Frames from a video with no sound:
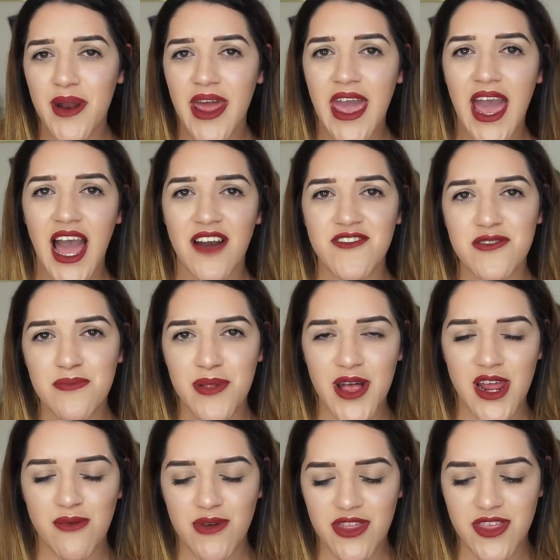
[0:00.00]
but I haven't
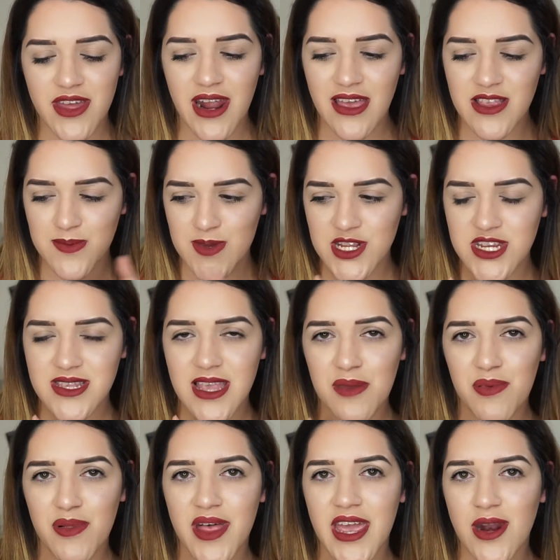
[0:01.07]
played with it as much as I
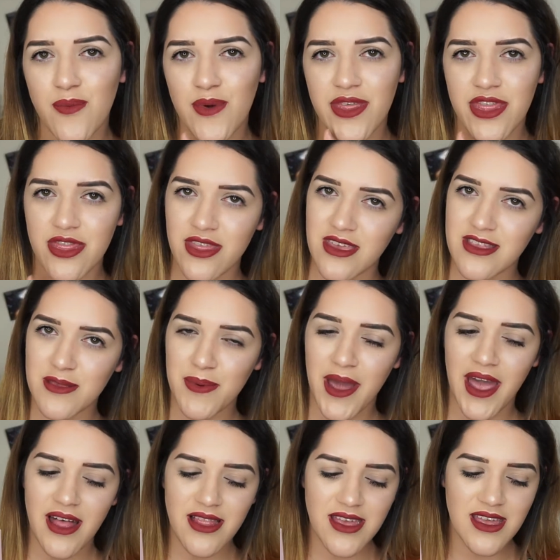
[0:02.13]
played with this
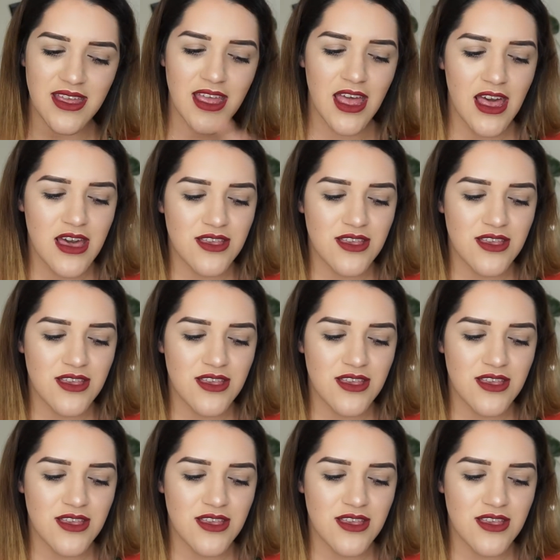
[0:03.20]
palette.